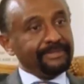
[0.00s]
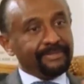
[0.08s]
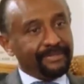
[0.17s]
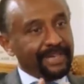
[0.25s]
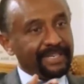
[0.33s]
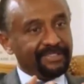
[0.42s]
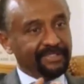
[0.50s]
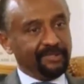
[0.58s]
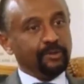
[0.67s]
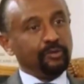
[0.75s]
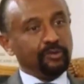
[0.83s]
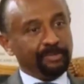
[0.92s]
friends,
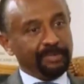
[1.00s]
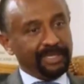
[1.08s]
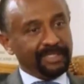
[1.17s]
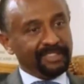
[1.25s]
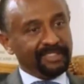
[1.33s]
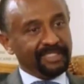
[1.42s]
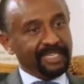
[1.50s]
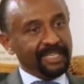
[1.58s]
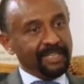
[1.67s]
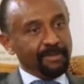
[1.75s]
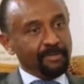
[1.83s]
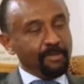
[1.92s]
so to speak. It's
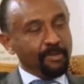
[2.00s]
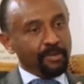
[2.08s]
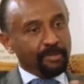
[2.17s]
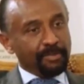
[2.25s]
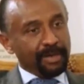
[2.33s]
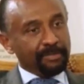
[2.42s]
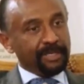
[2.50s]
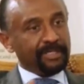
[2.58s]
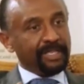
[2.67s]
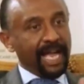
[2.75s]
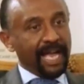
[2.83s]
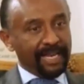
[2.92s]
more
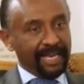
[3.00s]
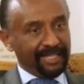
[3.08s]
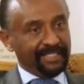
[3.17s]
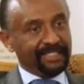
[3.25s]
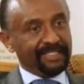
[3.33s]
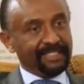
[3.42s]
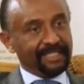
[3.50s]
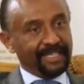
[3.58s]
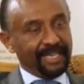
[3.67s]
permanent allies.